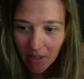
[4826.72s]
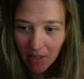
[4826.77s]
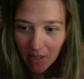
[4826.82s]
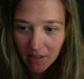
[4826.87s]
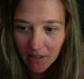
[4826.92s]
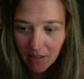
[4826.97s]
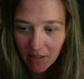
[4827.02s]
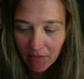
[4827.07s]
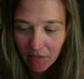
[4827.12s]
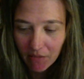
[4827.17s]

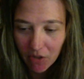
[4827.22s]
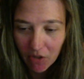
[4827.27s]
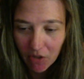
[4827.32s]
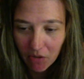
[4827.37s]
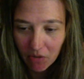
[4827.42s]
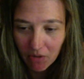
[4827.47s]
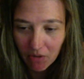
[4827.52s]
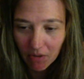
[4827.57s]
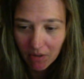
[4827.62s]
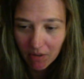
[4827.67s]
said
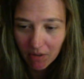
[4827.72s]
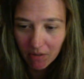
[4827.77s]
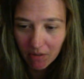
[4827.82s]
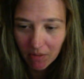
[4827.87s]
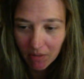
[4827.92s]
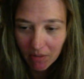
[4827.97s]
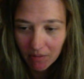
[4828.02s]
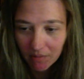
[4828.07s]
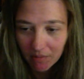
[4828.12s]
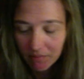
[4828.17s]
view.
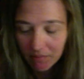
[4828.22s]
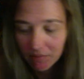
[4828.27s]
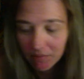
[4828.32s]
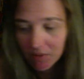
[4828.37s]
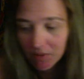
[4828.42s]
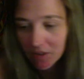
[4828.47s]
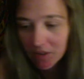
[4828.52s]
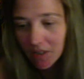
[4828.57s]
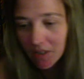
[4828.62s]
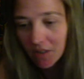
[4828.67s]

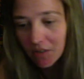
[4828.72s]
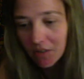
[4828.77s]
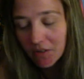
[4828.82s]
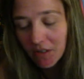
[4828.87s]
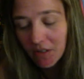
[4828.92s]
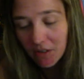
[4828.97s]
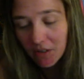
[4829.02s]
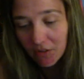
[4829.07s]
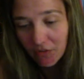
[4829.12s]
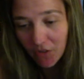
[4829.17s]

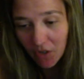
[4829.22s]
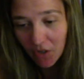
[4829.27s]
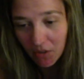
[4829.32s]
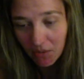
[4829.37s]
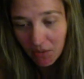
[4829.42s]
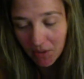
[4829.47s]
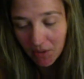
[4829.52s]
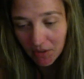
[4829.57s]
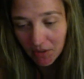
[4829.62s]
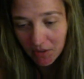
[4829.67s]
There's
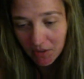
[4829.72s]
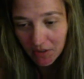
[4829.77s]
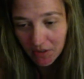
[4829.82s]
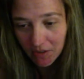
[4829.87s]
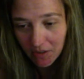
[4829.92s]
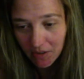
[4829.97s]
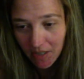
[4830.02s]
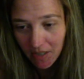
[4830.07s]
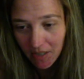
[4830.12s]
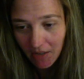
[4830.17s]
viewers
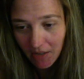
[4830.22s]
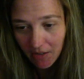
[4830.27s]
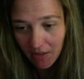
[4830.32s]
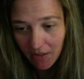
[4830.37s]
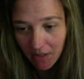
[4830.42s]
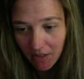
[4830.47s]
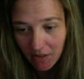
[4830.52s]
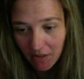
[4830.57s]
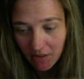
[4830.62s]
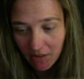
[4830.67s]
down
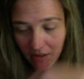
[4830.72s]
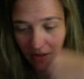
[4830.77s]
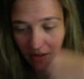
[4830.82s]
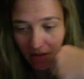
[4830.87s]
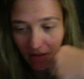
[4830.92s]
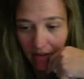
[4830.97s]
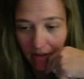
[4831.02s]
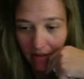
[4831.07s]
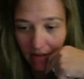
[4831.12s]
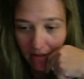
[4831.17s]
here.
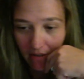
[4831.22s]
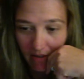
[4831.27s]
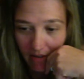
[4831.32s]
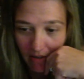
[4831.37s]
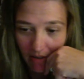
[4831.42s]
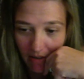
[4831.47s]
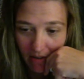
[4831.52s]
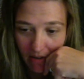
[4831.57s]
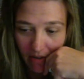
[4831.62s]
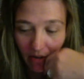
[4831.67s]

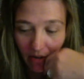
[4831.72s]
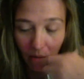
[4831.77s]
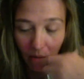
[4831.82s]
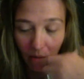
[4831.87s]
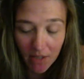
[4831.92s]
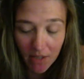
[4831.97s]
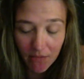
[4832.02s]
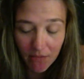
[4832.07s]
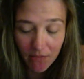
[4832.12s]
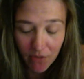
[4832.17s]
There
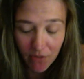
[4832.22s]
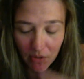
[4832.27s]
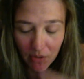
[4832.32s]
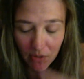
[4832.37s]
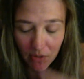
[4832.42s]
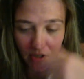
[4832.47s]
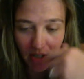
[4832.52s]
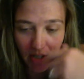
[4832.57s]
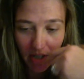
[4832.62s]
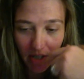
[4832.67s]
was
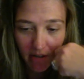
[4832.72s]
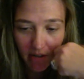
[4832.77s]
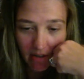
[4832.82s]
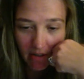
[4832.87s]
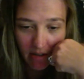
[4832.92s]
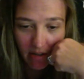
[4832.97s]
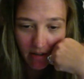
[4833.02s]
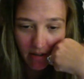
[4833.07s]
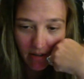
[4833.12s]
viewers down here.